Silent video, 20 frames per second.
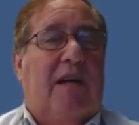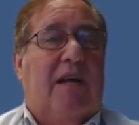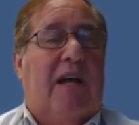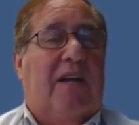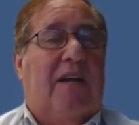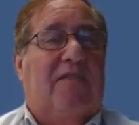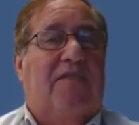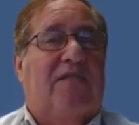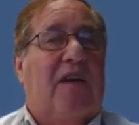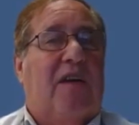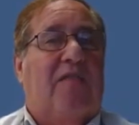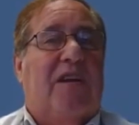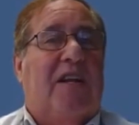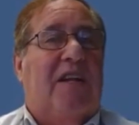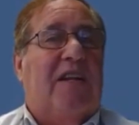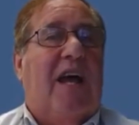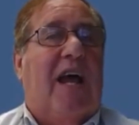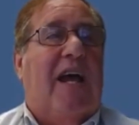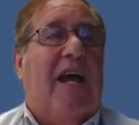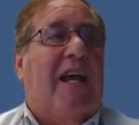at 7
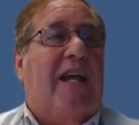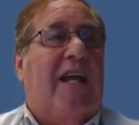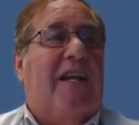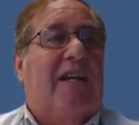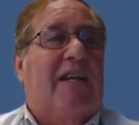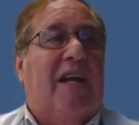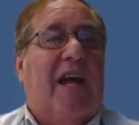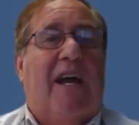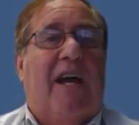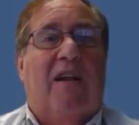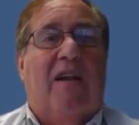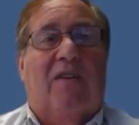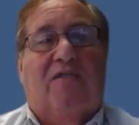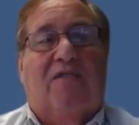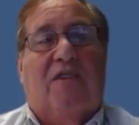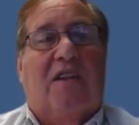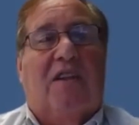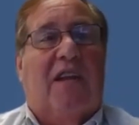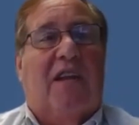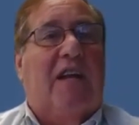at night, 8 at night, on
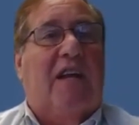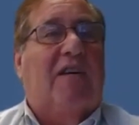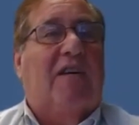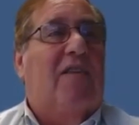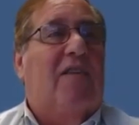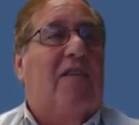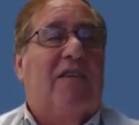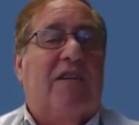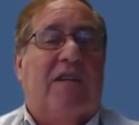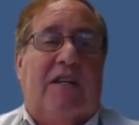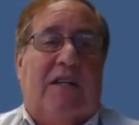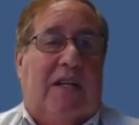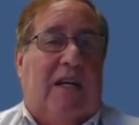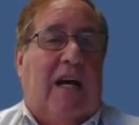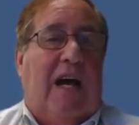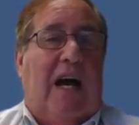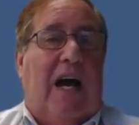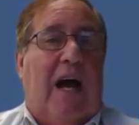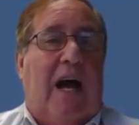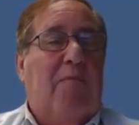Sunday at 11,
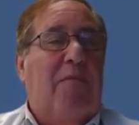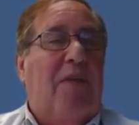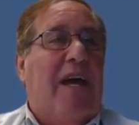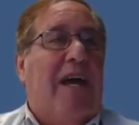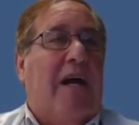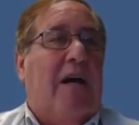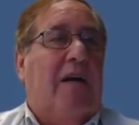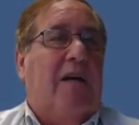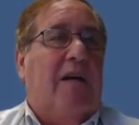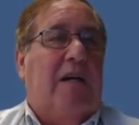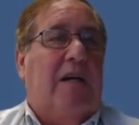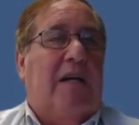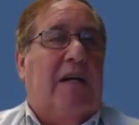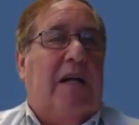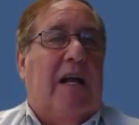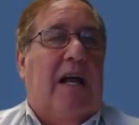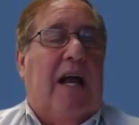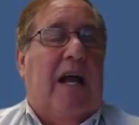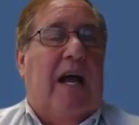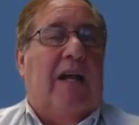I'm there.
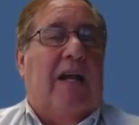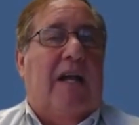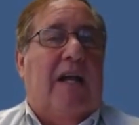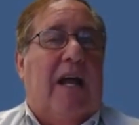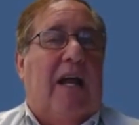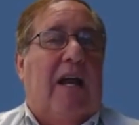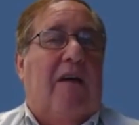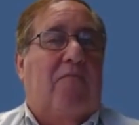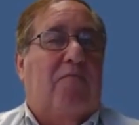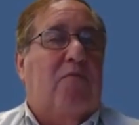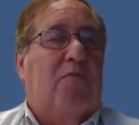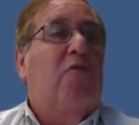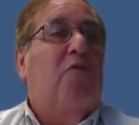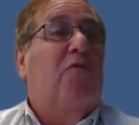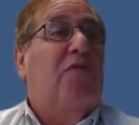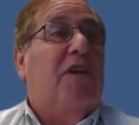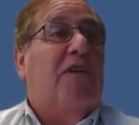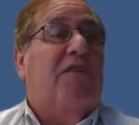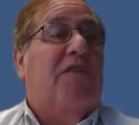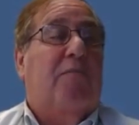And I've
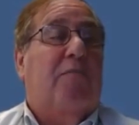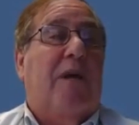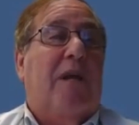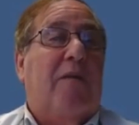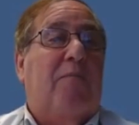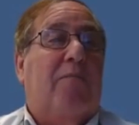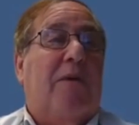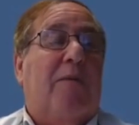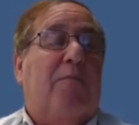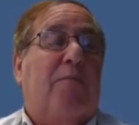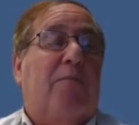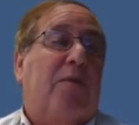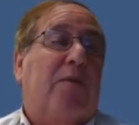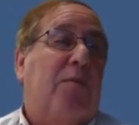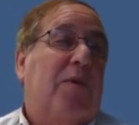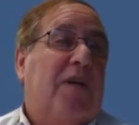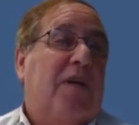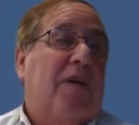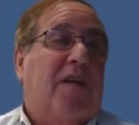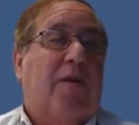proven it to many
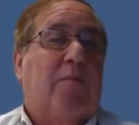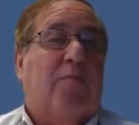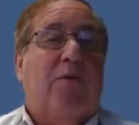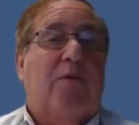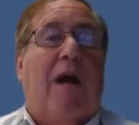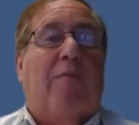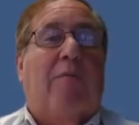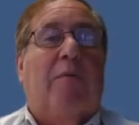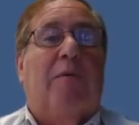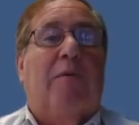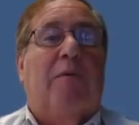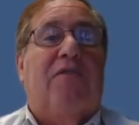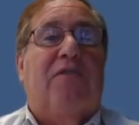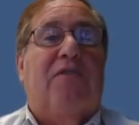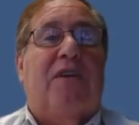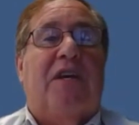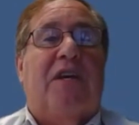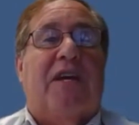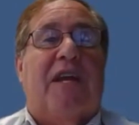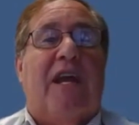people. The problem is
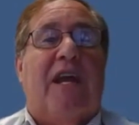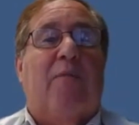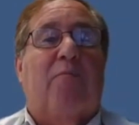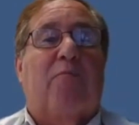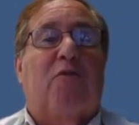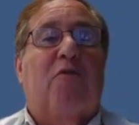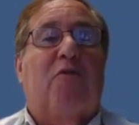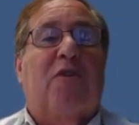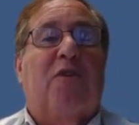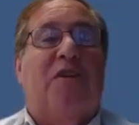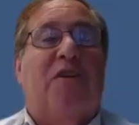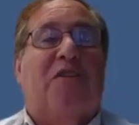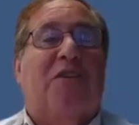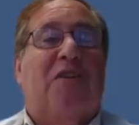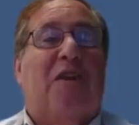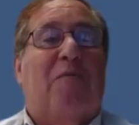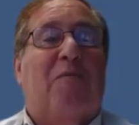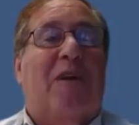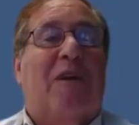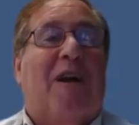you can't prove it
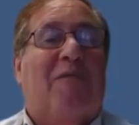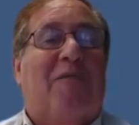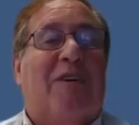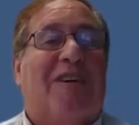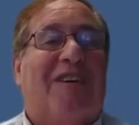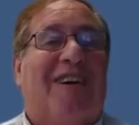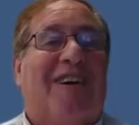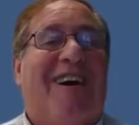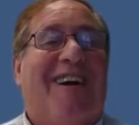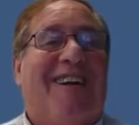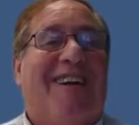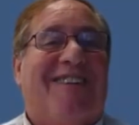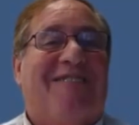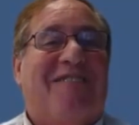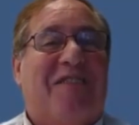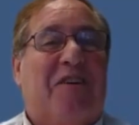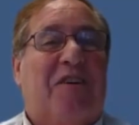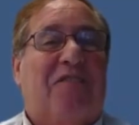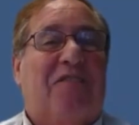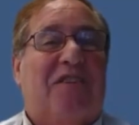until they become a client
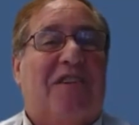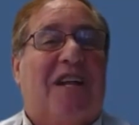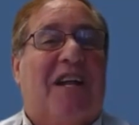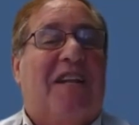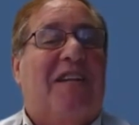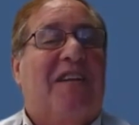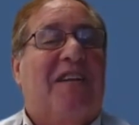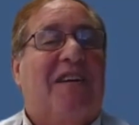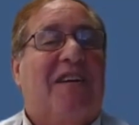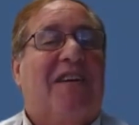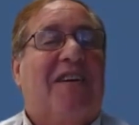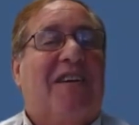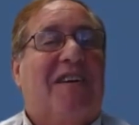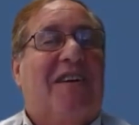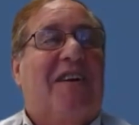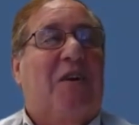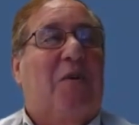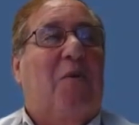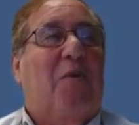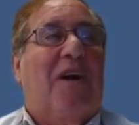of yours. And then
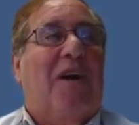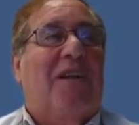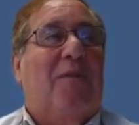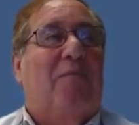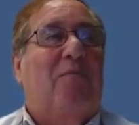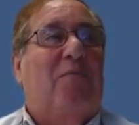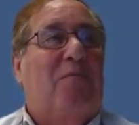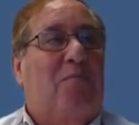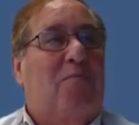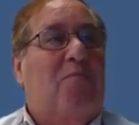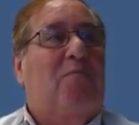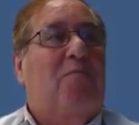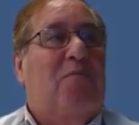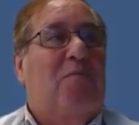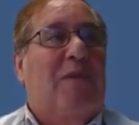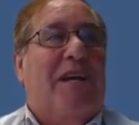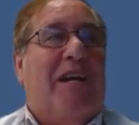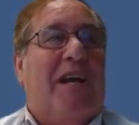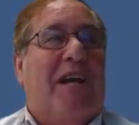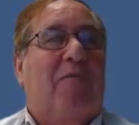you wind up
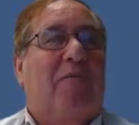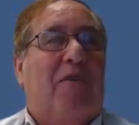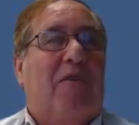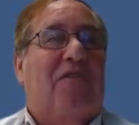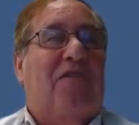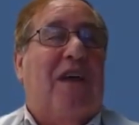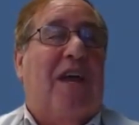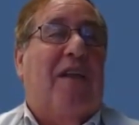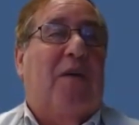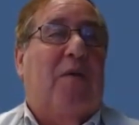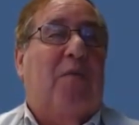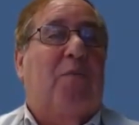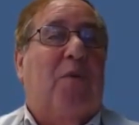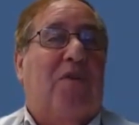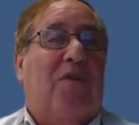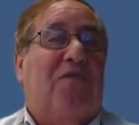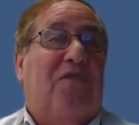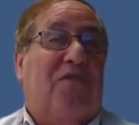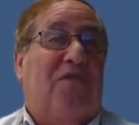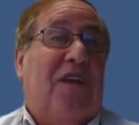being able to say that
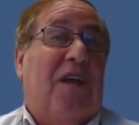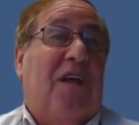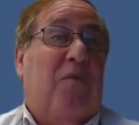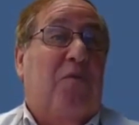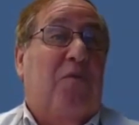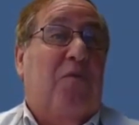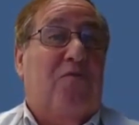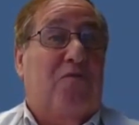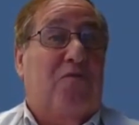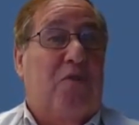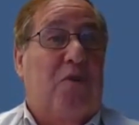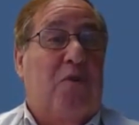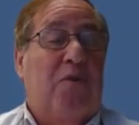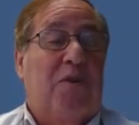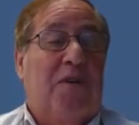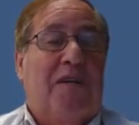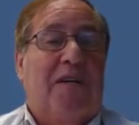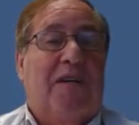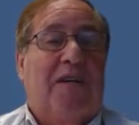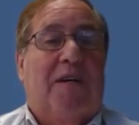what you said was true.
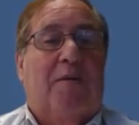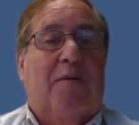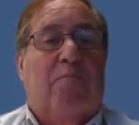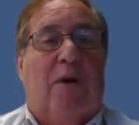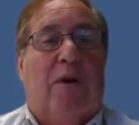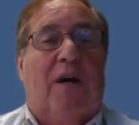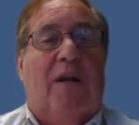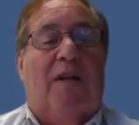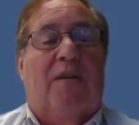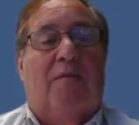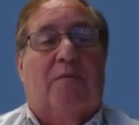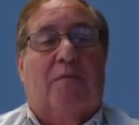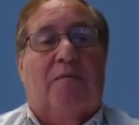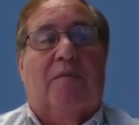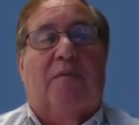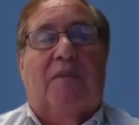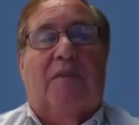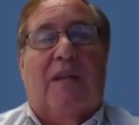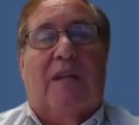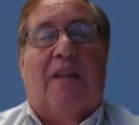But
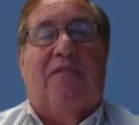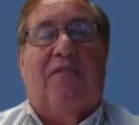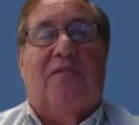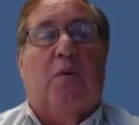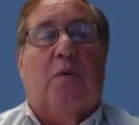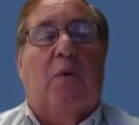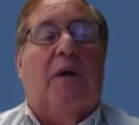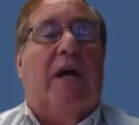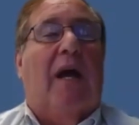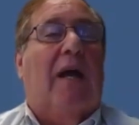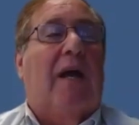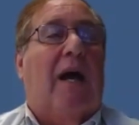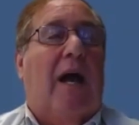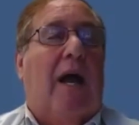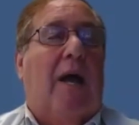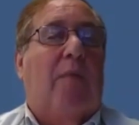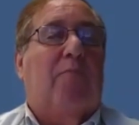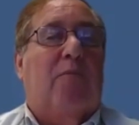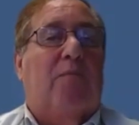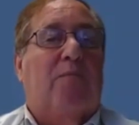that's the way
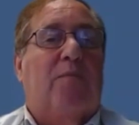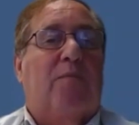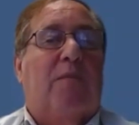I